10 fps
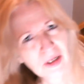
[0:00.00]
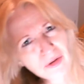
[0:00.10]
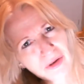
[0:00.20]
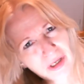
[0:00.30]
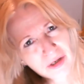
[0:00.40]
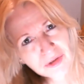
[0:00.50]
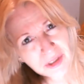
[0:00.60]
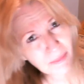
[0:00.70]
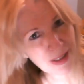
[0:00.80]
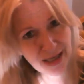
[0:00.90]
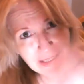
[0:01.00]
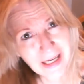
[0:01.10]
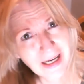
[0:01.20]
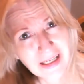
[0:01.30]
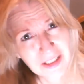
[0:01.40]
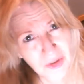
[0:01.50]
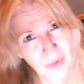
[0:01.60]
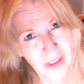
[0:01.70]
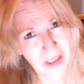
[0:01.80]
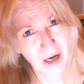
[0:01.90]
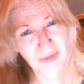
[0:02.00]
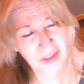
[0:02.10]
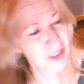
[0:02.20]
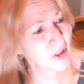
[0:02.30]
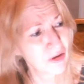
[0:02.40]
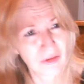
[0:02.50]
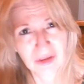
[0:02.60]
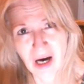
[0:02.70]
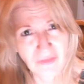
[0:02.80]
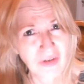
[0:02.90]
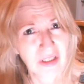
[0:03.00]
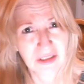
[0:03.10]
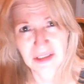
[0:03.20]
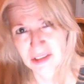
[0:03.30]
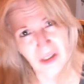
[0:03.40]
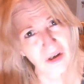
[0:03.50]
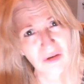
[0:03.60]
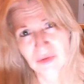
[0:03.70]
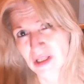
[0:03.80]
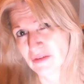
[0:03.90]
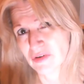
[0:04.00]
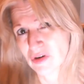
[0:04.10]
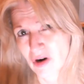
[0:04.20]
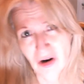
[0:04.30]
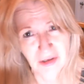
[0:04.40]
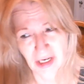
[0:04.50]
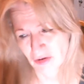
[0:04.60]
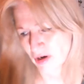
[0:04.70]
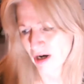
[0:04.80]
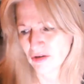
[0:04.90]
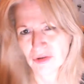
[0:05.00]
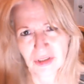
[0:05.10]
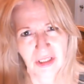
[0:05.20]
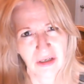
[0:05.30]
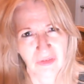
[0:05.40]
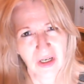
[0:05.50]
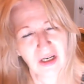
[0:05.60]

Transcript: Here's somebody again as a Queen of Cups. Still loving, still with love in her heart, carrying it on her sleeve.